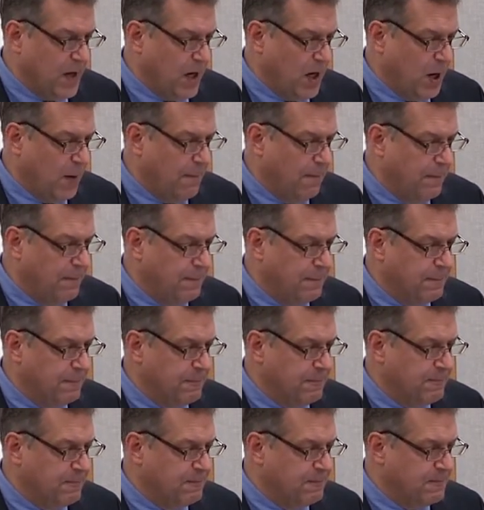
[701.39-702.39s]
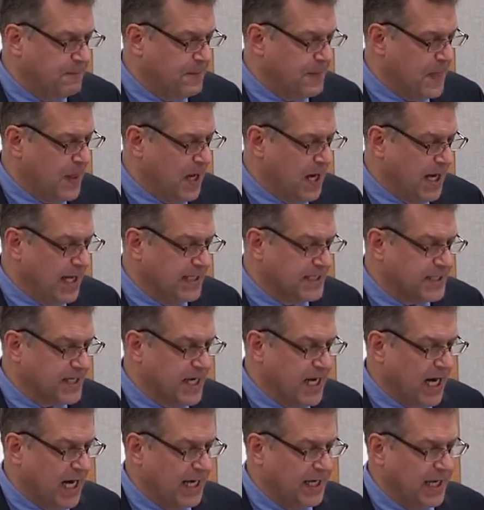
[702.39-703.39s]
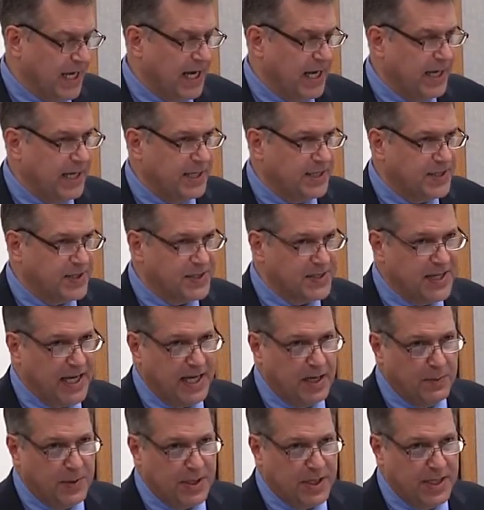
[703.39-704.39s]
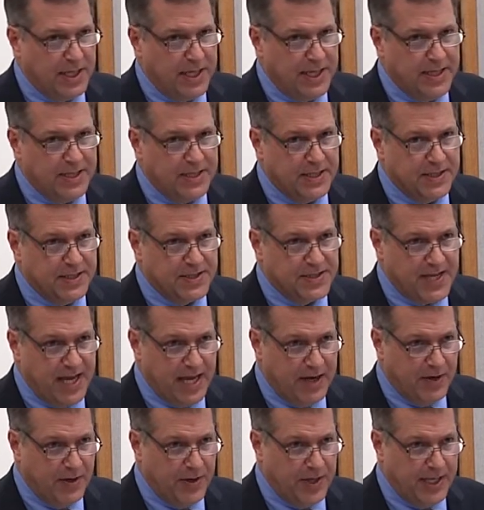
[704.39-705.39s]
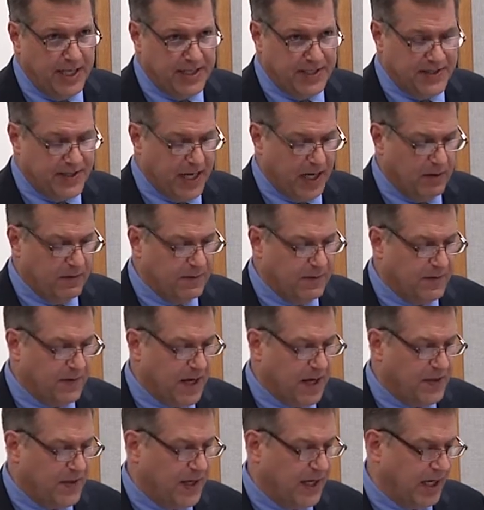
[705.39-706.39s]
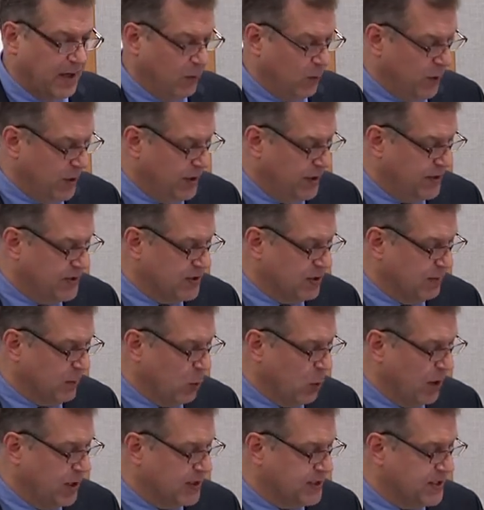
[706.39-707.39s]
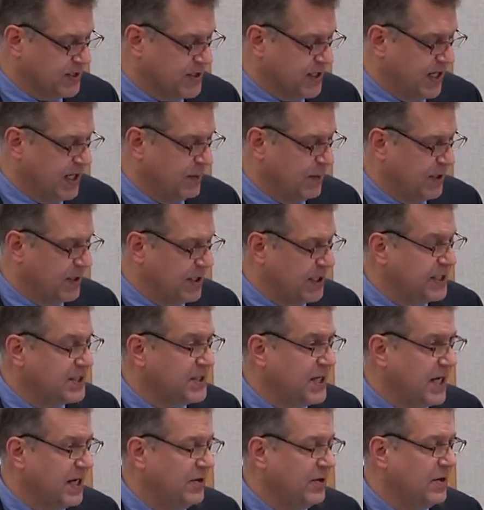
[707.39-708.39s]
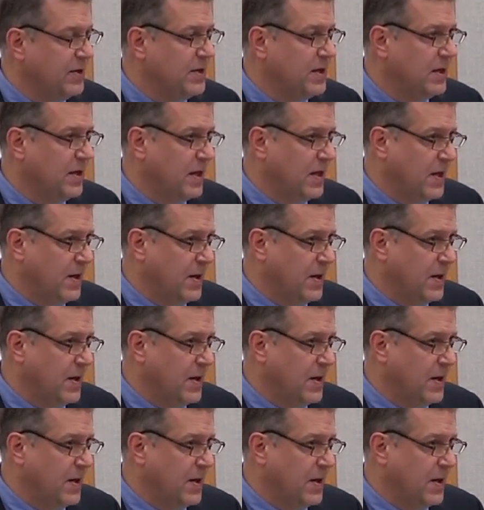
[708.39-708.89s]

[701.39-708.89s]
um, it's not a sustainability standard itself. I think it would support sustainability standard.